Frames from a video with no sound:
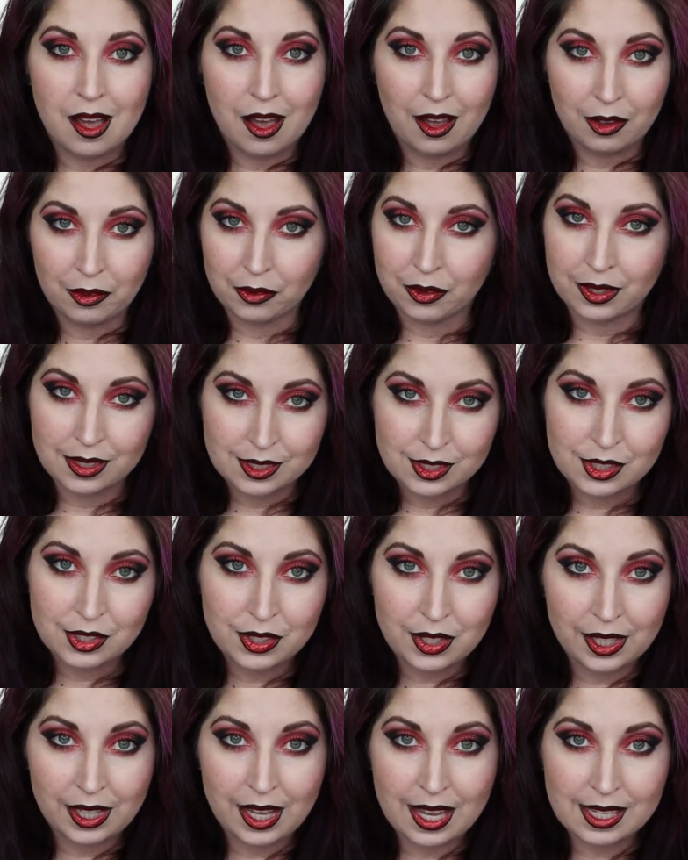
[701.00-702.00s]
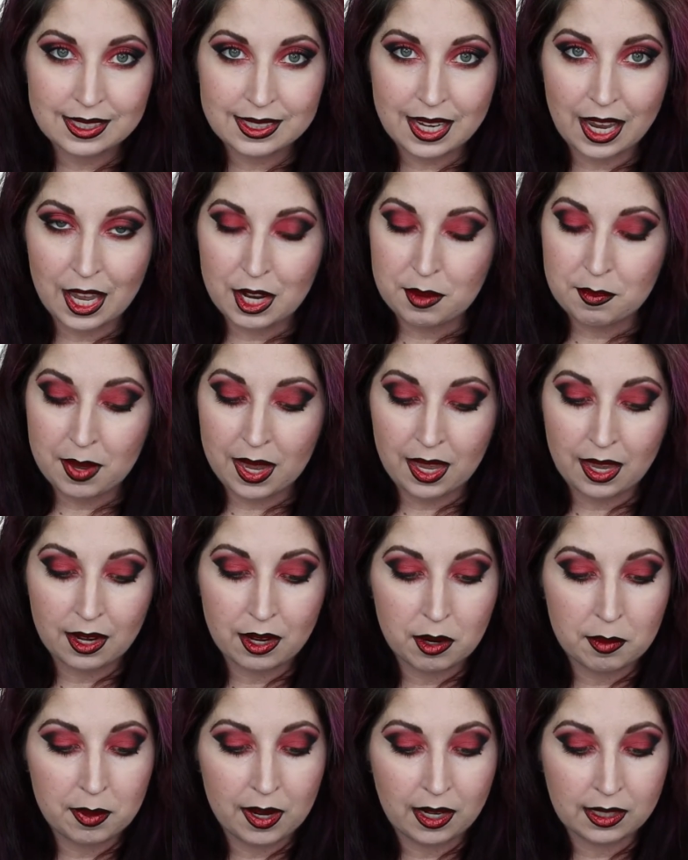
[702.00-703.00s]
Alright, so the last item in
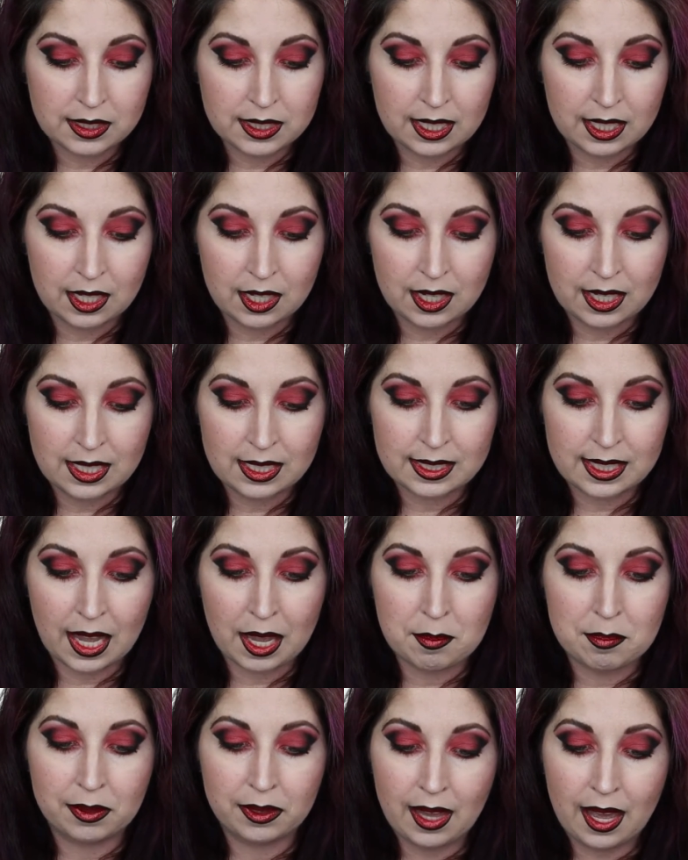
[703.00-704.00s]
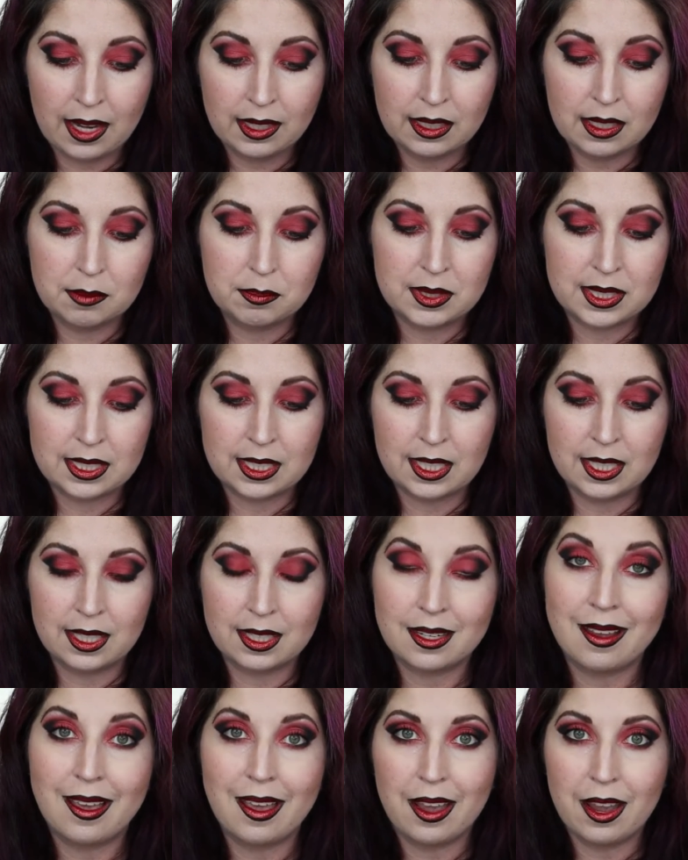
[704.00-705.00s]
our box here is a black
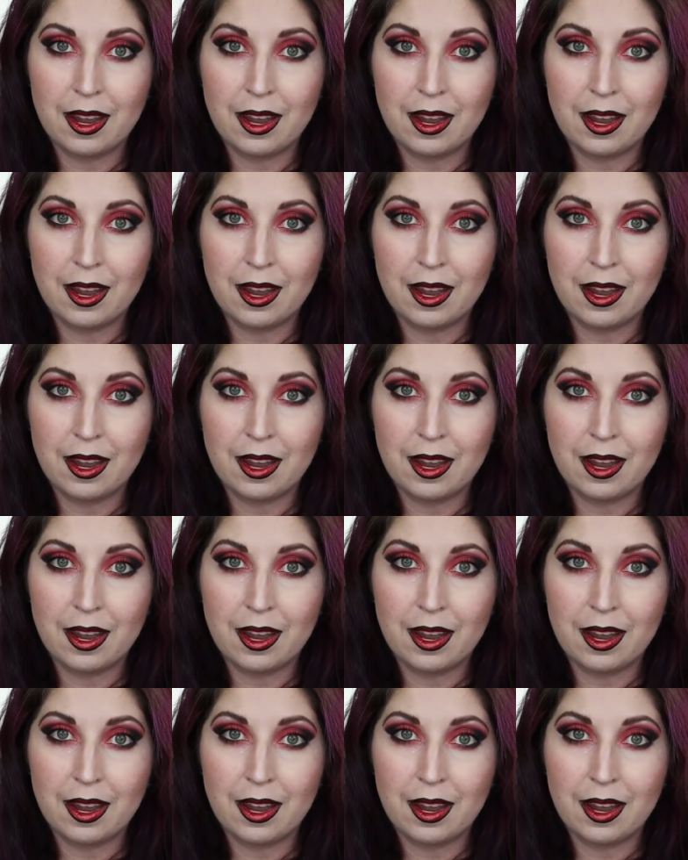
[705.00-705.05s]
obsidian